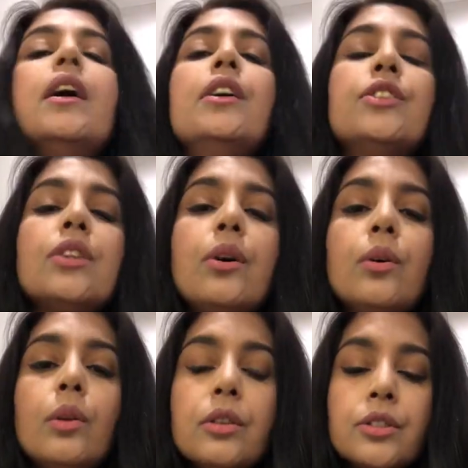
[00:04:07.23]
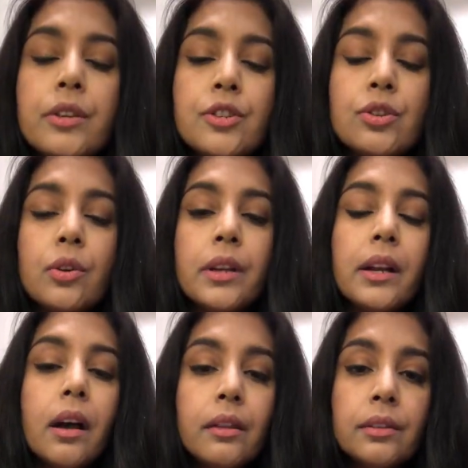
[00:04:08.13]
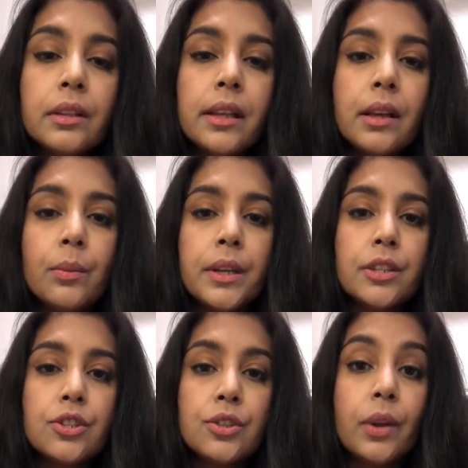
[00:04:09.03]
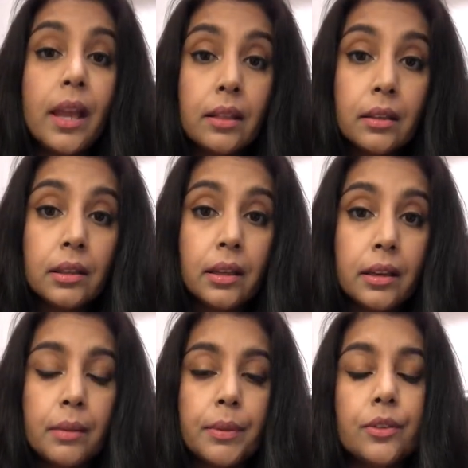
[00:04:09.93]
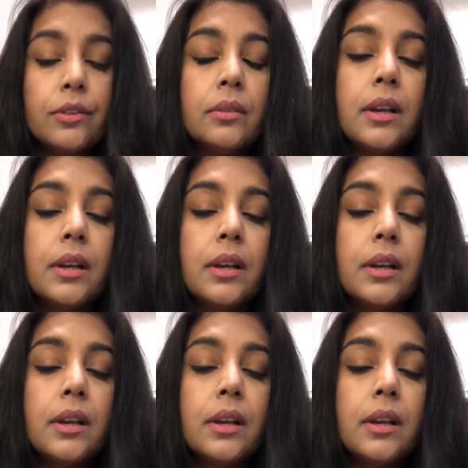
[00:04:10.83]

so long story short another thing that we can do in the clinic because